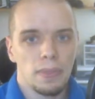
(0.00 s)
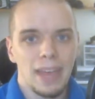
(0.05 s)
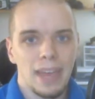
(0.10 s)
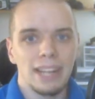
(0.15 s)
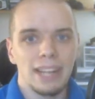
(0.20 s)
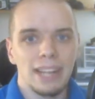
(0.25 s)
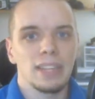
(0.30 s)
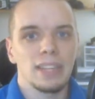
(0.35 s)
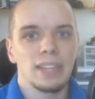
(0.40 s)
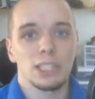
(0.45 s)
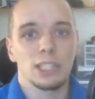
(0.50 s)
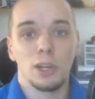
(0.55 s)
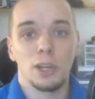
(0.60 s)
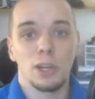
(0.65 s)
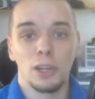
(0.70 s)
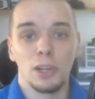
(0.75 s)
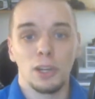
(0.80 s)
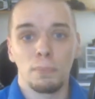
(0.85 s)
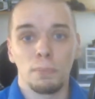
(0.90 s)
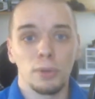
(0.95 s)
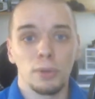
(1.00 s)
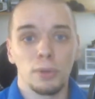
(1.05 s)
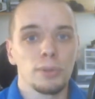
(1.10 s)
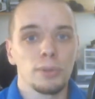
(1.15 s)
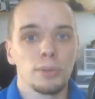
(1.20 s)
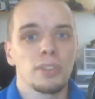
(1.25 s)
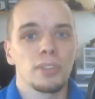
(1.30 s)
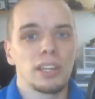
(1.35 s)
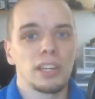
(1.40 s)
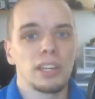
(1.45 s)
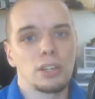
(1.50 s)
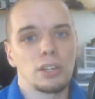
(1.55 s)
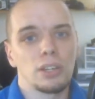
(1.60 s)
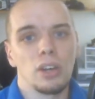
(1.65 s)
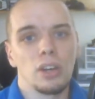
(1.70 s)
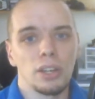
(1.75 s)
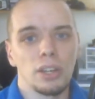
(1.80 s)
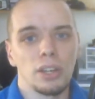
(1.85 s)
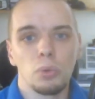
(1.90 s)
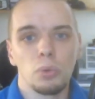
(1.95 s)
anything that's going to produce a
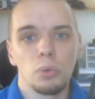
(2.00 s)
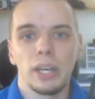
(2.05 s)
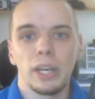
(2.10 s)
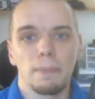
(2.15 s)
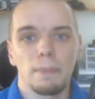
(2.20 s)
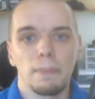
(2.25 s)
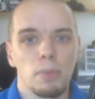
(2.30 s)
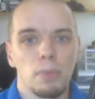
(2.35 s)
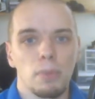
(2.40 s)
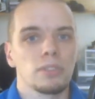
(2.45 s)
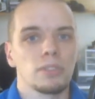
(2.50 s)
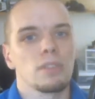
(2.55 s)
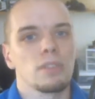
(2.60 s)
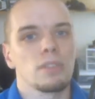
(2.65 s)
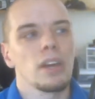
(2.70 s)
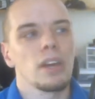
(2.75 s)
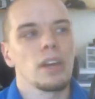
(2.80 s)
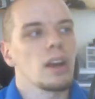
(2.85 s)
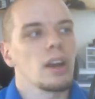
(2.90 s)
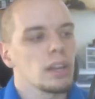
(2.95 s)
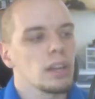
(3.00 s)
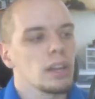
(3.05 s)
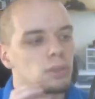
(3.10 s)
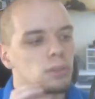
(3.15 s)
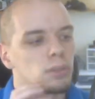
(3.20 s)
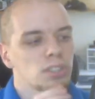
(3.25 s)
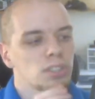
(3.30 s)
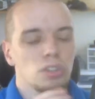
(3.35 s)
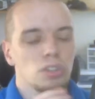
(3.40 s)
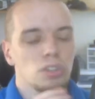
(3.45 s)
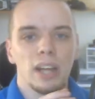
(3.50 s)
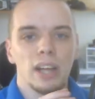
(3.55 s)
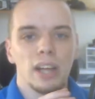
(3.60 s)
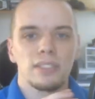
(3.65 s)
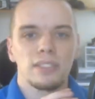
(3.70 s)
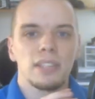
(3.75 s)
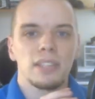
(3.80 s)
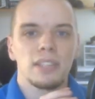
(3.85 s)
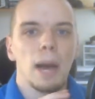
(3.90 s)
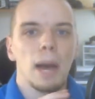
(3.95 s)
quick burst of air, it'll try
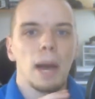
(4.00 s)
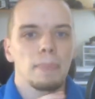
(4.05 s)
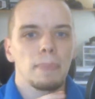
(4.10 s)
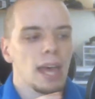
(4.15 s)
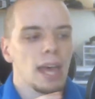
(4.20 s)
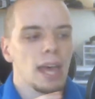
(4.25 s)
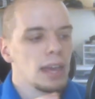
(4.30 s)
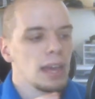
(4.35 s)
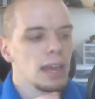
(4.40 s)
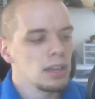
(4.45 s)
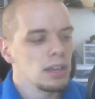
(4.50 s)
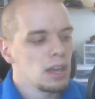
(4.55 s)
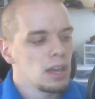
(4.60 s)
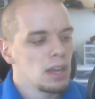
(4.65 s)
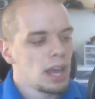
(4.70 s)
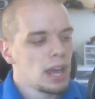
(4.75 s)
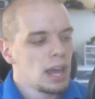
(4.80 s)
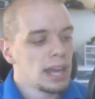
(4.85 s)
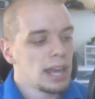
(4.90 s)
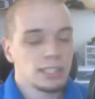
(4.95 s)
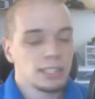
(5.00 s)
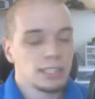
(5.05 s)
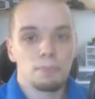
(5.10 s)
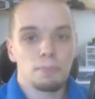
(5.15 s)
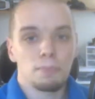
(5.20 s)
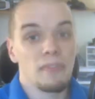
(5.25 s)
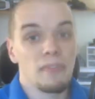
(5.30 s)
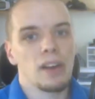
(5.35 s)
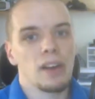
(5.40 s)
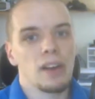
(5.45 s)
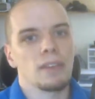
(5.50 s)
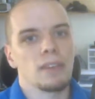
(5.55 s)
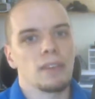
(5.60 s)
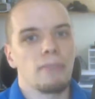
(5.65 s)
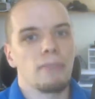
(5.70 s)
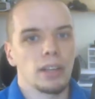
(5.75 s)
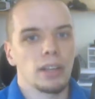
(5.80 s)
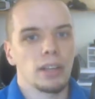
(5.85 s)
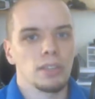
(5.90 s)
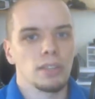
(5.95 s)
and stop that, and it's very
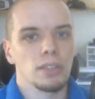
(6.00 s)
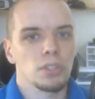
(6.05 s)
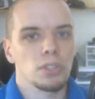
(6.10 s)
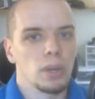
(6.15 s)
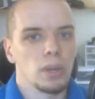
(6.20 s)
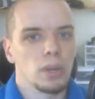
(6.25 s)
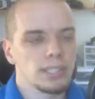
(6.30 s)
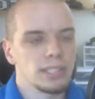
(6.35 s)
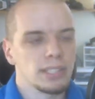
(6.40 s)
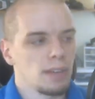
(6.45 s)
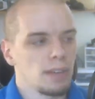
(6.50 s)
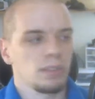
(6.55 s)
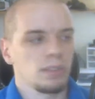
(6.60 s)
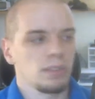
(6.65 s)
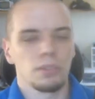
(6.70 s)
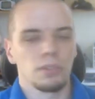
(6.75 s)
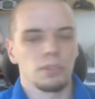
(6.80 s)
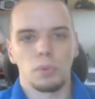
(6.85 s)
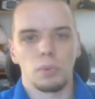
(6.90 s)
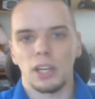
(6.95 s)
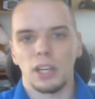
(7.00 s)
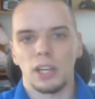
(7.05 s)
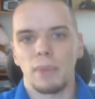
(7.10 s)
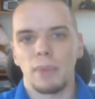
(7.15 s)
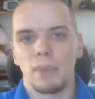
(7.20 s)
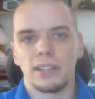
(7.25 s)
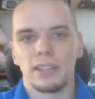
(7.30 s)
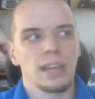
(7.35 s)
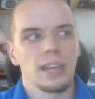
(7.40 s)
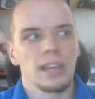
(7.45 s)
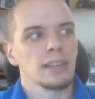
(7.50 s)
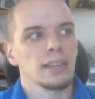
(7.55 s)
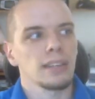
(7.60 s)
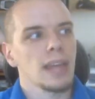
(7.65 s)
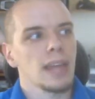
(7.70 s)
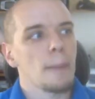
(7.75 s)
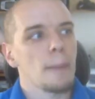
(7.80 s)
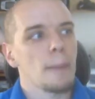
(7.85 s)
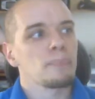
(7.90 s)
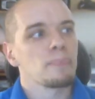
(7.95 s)
effective. So I definitely recommend
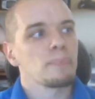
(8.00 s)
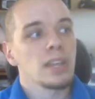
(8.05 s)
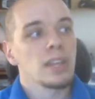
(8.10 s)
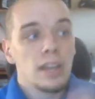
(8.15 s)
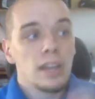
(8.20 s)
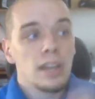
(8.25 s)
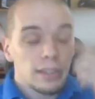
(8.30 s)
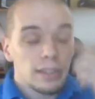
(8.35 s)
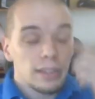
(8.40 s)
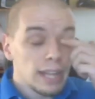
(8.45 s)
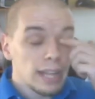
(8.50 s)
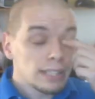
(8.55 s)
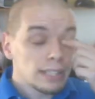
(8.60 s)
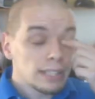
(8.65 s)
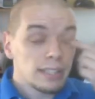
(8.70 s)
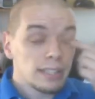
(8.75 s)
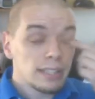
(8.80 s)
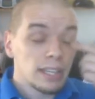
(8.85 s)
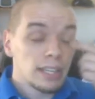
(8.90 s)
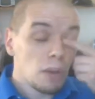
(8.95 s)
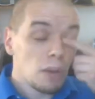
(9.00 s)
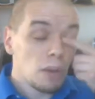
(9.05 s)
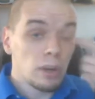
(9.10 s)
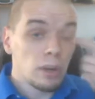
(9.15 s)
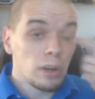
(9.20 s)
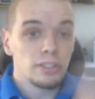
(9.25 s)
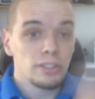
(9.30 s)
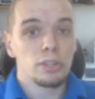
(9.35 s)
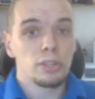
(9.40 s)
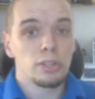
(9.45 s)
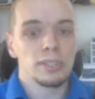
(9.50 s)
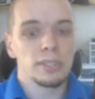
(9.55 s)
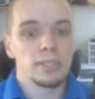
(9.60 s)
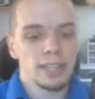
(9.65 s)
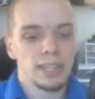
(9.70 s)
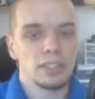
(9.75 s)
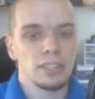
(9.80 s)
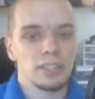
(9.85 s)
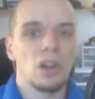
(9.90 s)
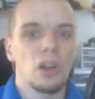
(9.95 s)
getting that. The next thing I wanted to do is
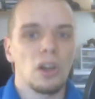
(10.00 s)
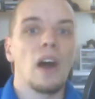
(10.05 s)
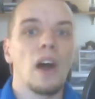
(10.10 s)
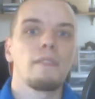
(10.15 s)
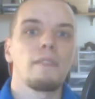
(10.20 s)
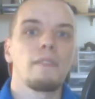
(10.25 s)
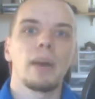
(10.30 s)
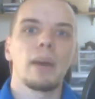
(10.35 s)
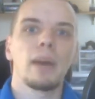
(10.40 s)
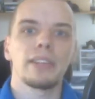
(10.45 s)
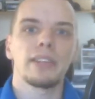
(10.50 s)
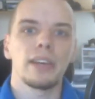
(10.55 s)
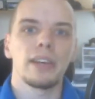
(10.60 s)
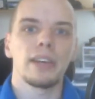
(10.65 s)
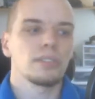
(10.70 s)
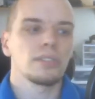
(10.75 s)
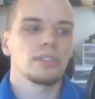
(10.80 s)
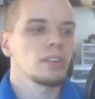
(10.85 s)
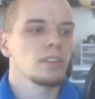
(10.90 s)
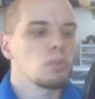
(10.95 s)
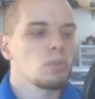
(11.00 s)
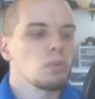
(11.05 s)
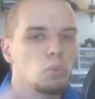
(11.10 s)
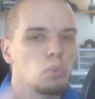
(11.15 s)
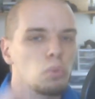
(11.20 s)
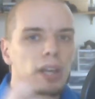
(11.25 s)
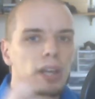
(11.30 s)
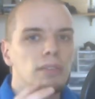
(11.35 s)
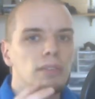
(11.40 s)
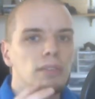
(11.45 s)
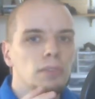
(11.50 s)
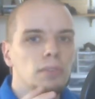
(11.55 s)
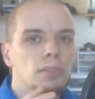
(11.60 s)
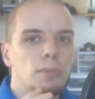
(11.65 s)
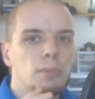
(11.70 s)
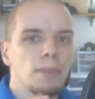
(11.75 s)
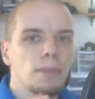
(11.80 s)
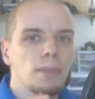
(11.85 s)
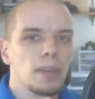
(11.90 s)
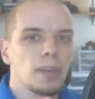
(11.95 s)
get this off my desk, right in
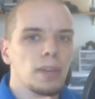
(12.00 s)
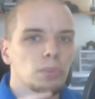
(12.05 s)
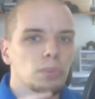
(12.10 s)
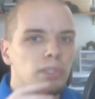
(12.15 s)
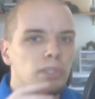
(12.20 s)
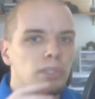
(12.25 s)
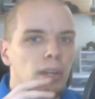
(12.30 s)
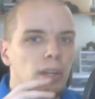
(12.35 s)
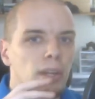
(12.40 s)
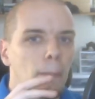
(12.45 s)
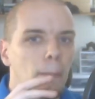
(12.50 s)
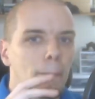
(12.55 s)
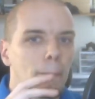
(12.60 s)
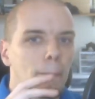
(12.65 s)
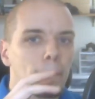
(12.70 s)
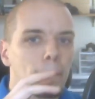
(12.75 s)
front of my face, where it's going to,